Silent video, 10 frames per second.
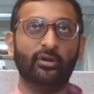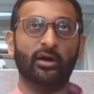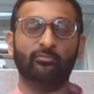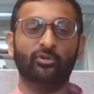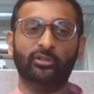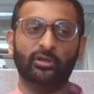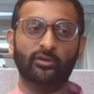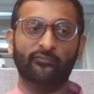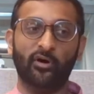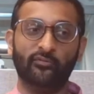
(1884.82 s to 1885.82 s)
not
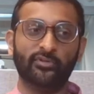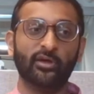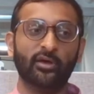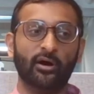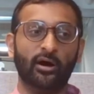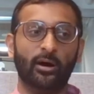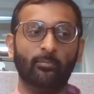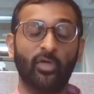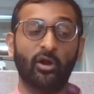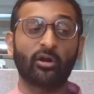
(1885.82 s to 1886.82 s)
really involved.
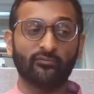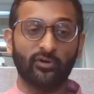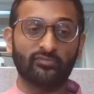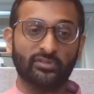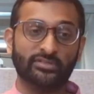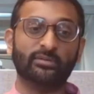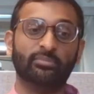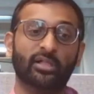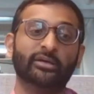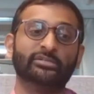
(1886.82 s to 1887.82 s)
They are involved in the
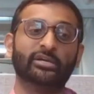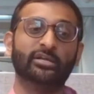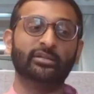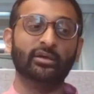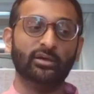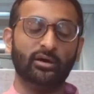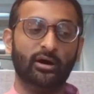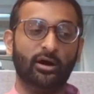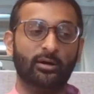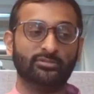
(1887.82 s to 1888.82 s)
supply chain.
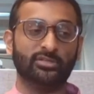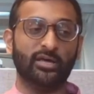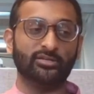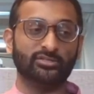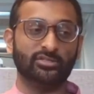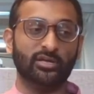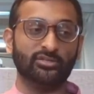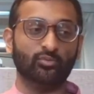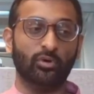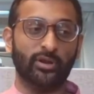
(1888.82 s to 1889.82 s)
So that
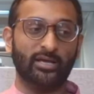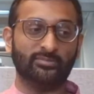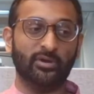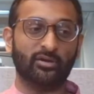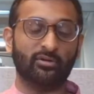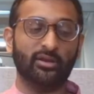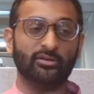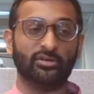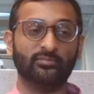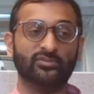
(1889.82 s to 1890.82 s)
is one aspect, right?
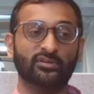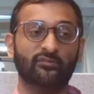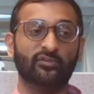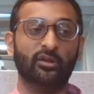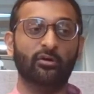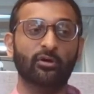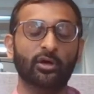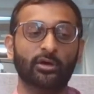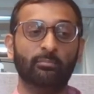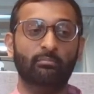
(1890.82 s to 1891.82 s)
In terms of
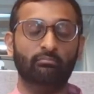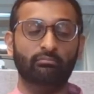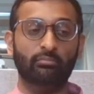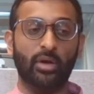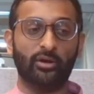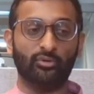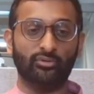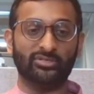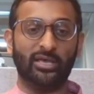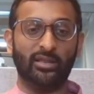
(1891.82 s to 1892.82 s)

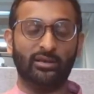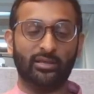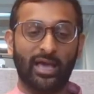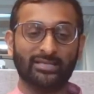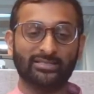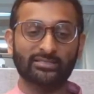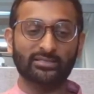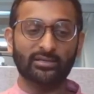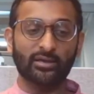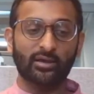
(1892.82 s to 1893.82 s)
metals and
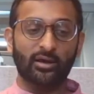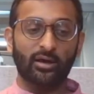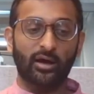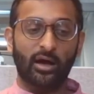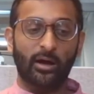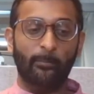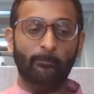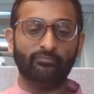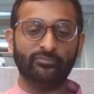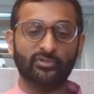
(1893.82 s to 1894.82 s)
gases.
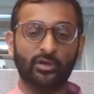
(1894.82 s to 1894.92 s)
Um,